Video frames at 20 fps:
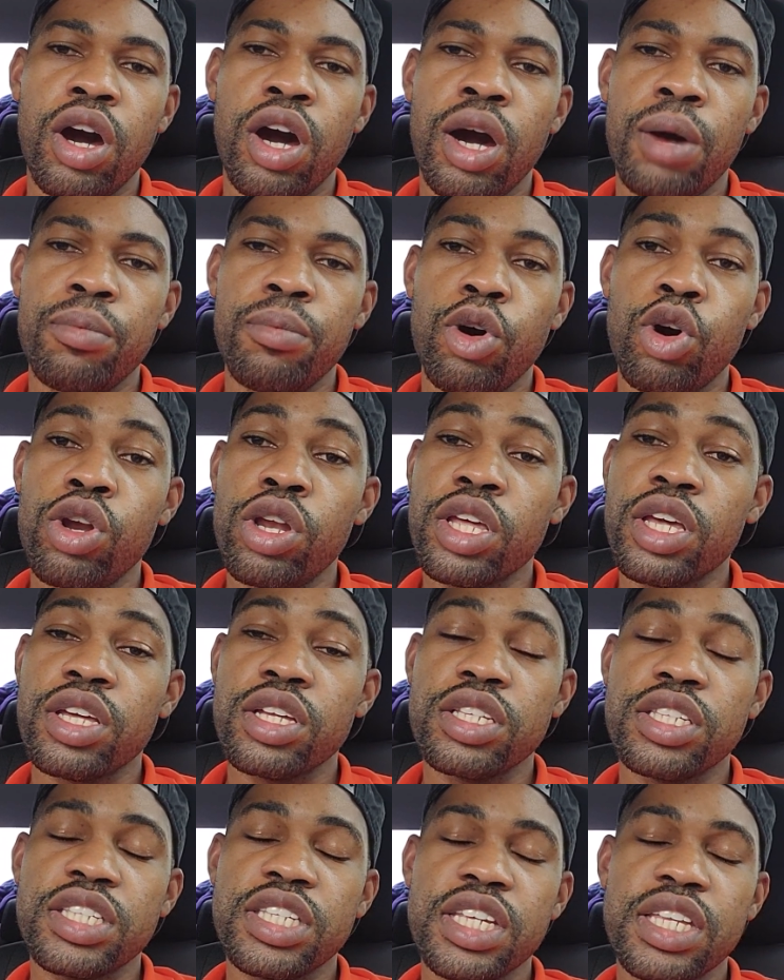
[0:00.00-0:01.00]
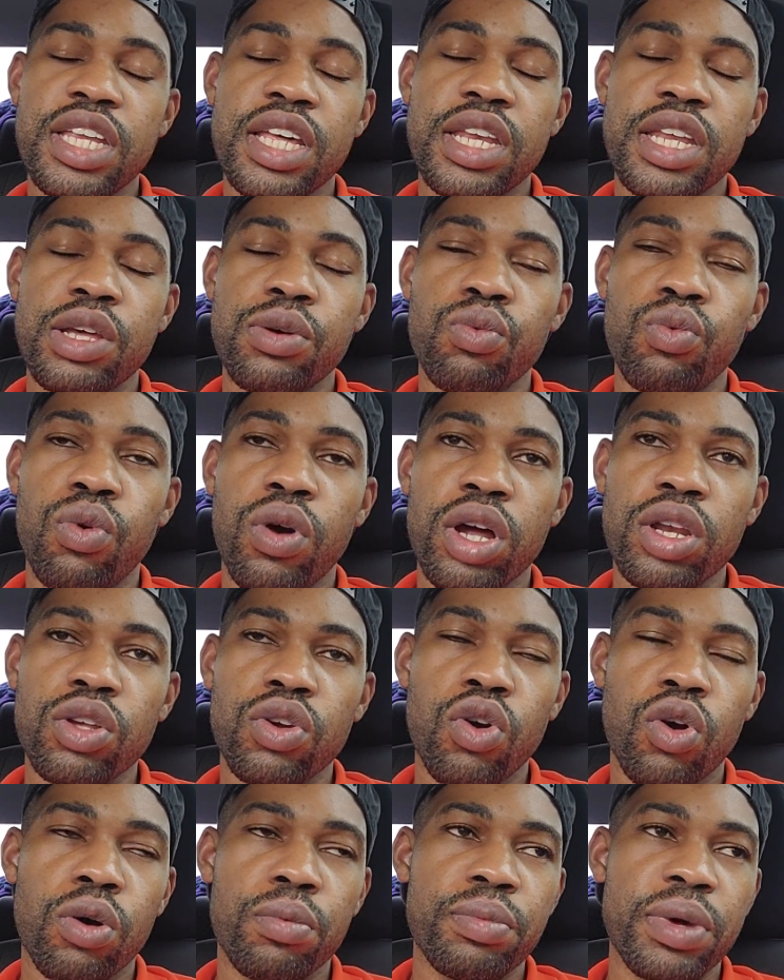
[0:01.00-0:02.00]
Only conceded in 1
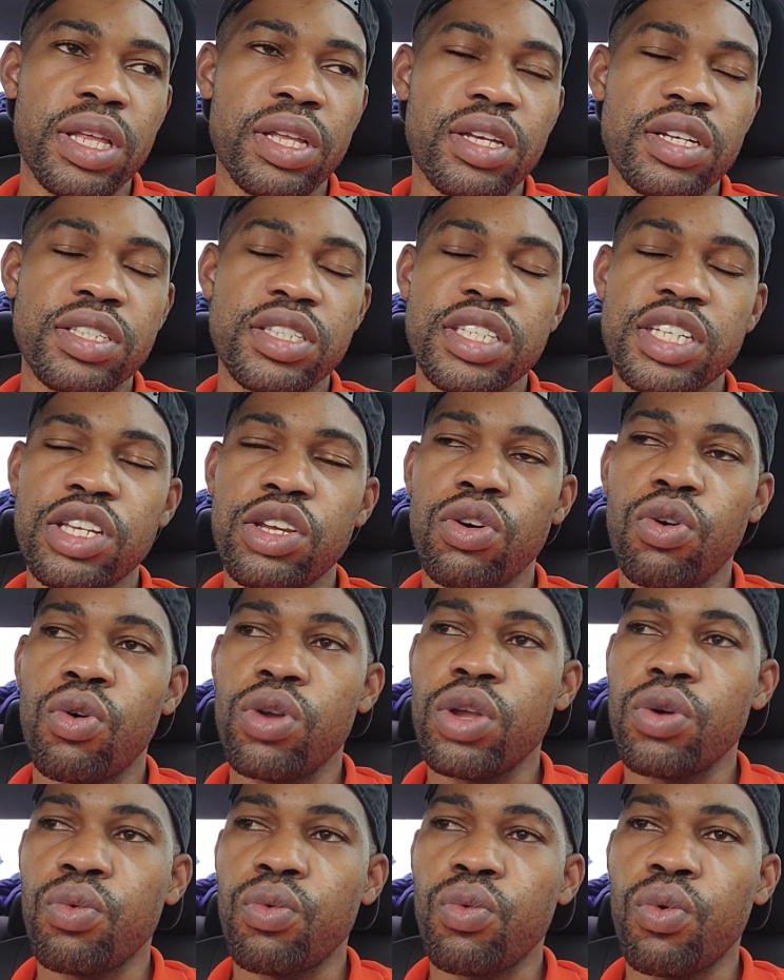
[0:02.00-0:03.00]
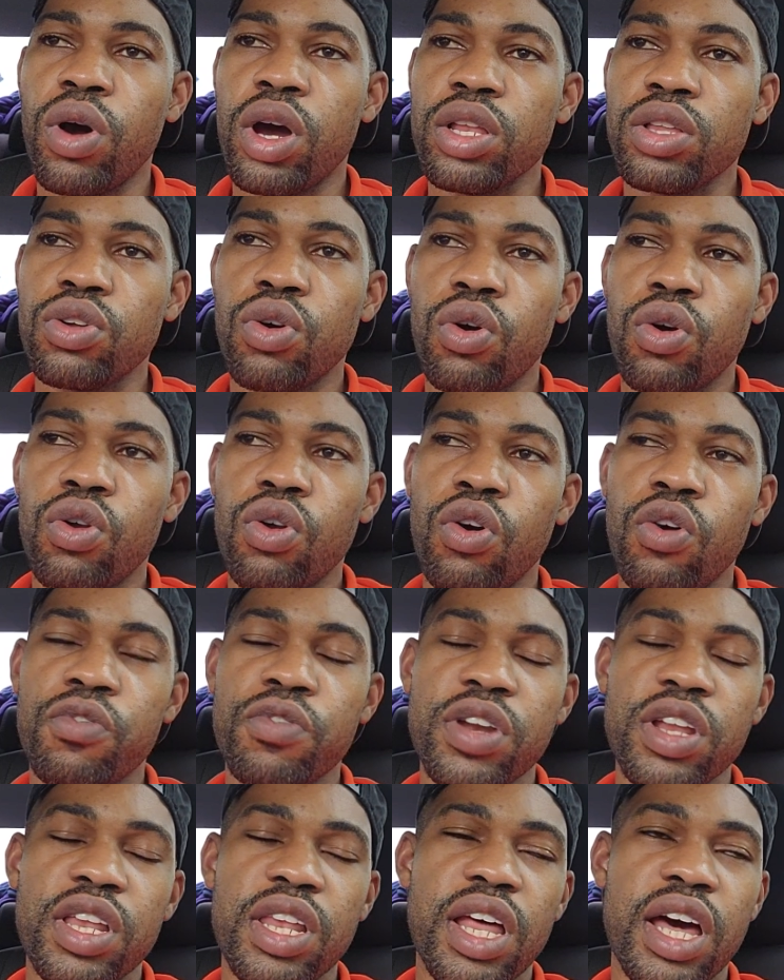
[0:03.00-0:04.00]
goal, man. Conceded only 1 goal
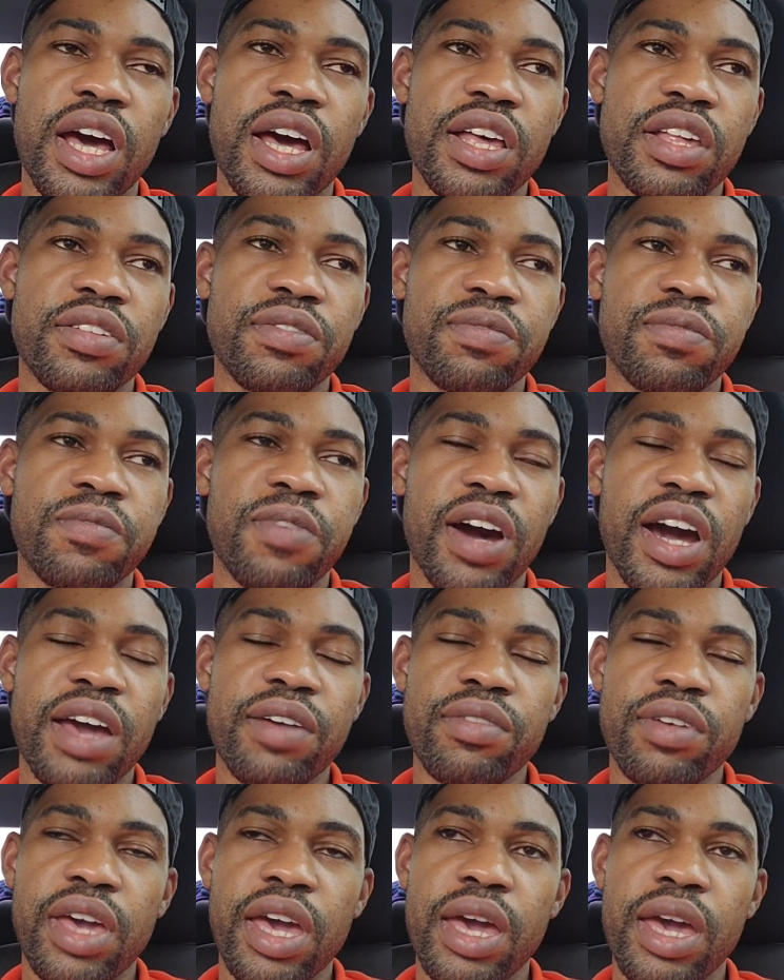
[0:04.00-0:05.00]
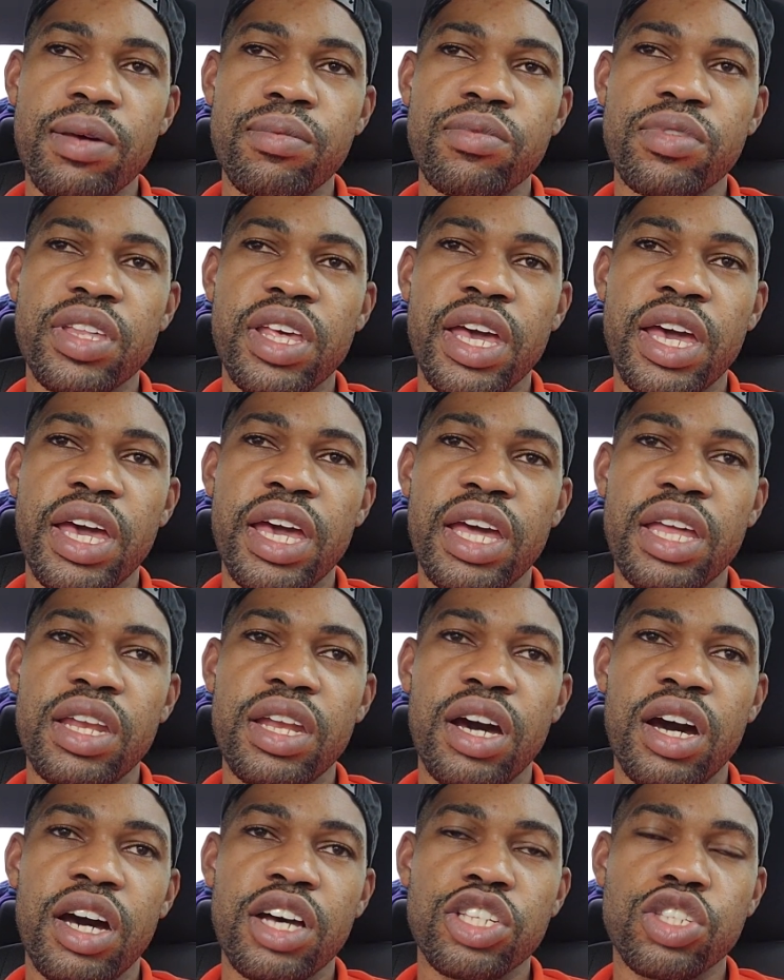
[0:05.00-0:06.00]
over the last 5 games
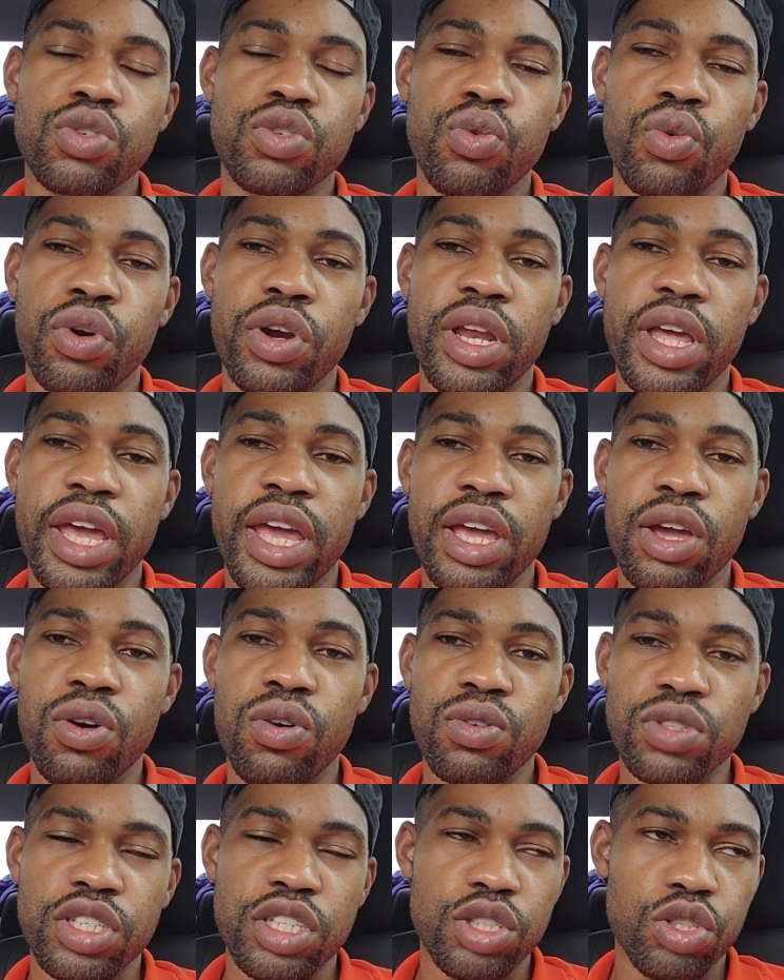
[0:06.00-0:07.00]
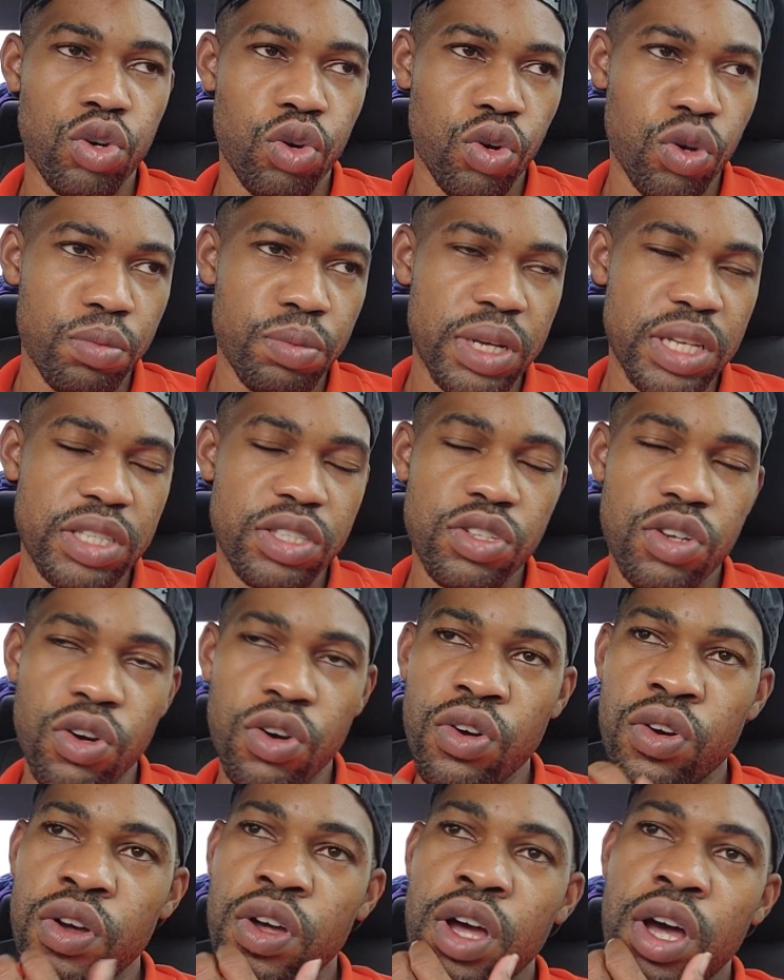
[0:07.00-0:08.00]
and scoring 8 goals in total, man.
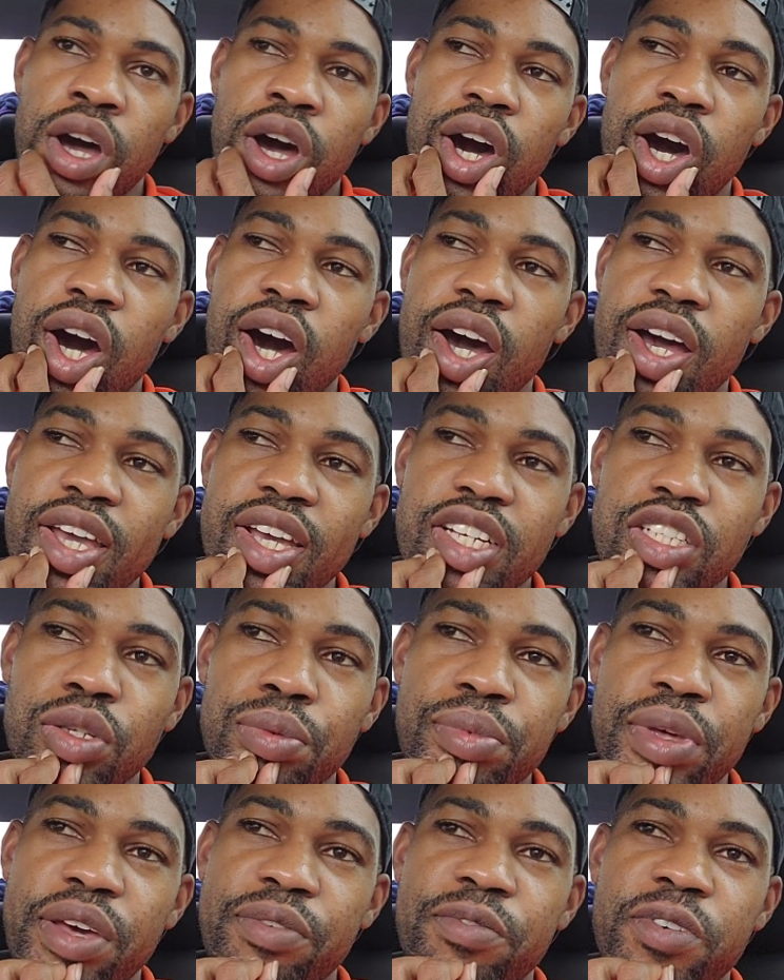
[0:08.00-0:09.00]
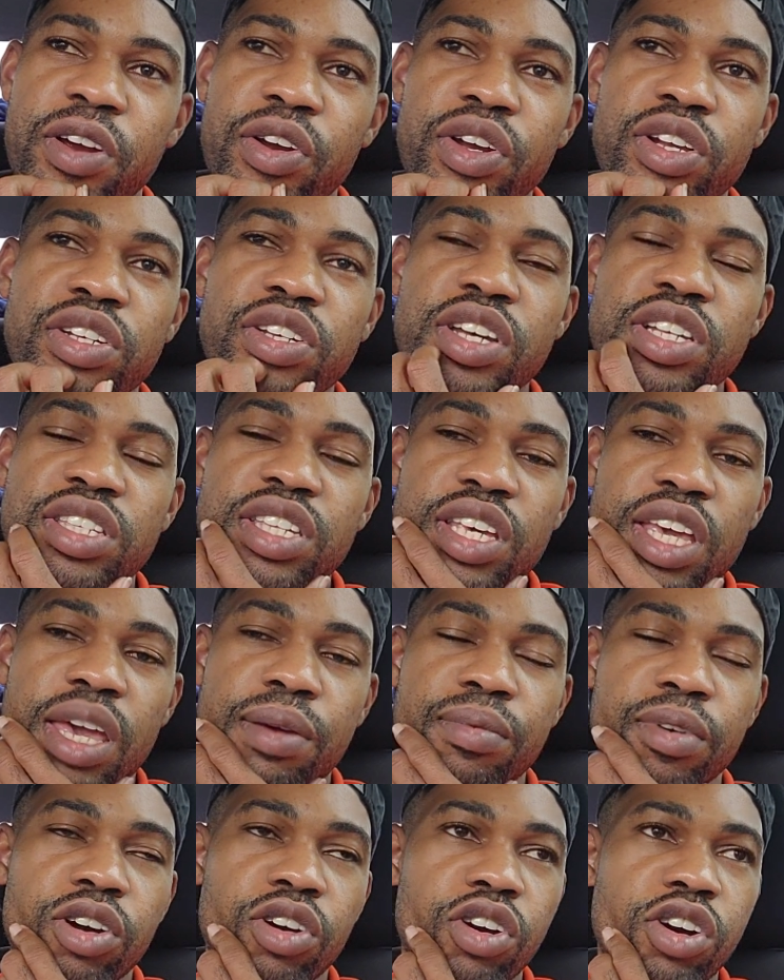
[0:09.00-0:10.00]
So it should be a very interesting
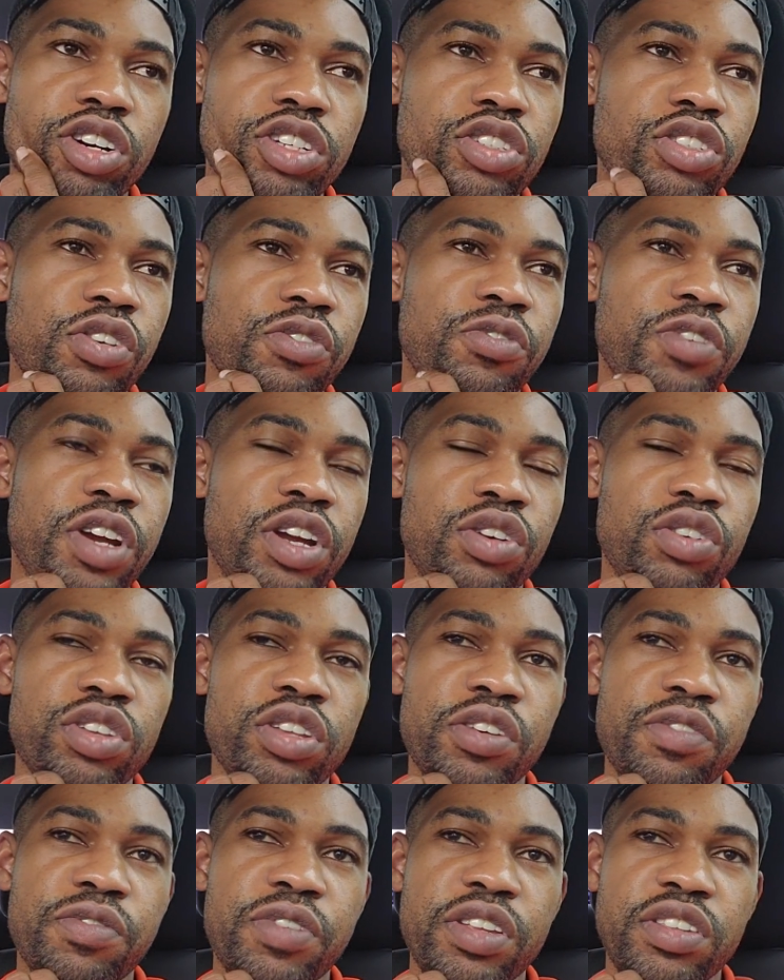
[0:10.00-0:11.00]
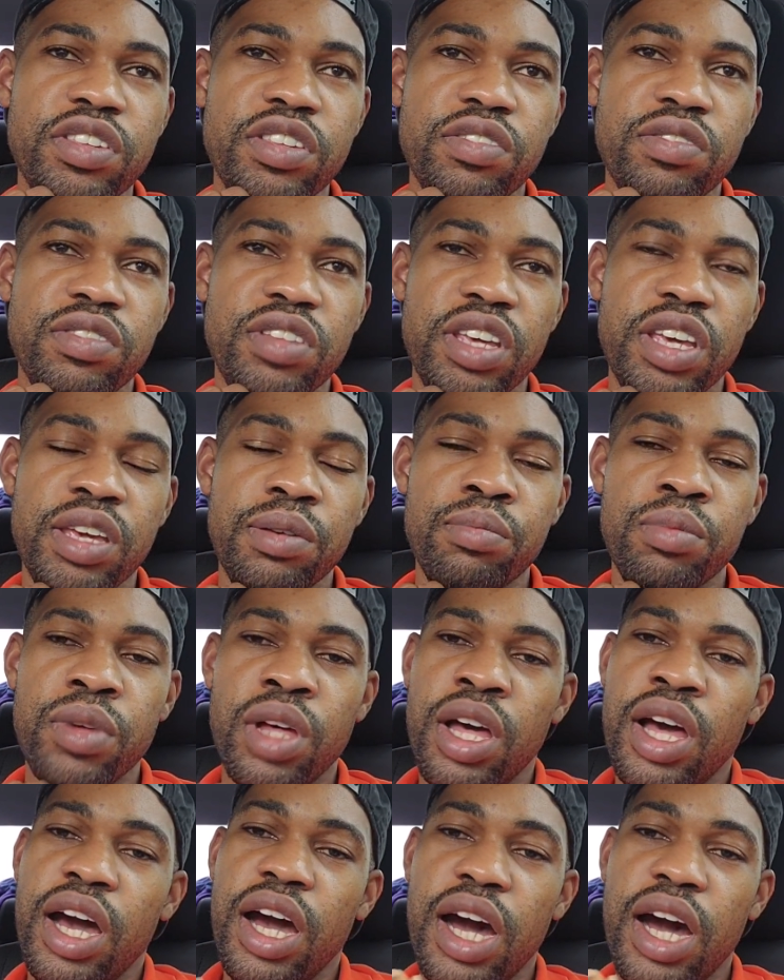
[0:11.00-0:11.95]
game because Arsenal is a very good defensive team.